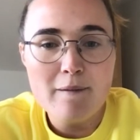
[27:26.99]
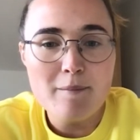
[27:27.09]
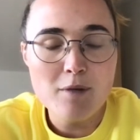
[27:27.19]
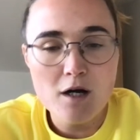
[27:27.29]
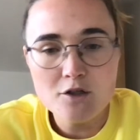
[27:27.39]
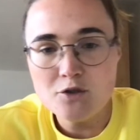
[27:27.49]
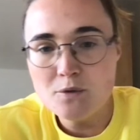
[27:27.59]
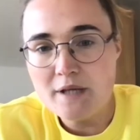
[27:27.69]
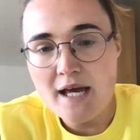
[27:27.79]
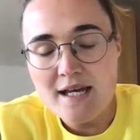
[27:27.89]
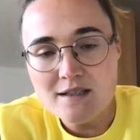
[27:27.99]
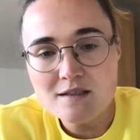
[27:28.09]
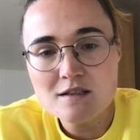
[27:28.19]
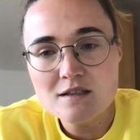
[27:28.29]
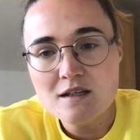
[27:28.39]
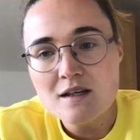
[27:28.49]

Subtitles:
marginal gains,